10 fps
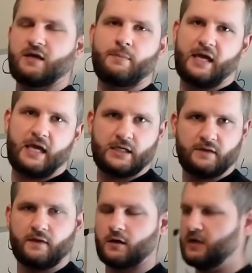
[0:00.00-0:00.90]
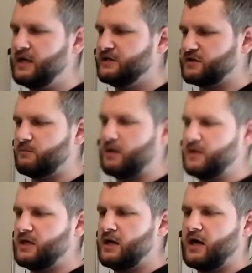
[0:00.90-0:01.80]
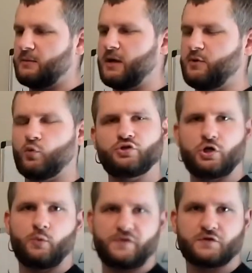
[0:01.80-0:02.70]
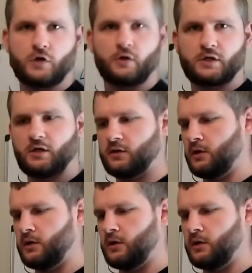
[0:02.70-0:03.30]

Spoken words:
get my hand in there. So I maybe wouldn't go with the targa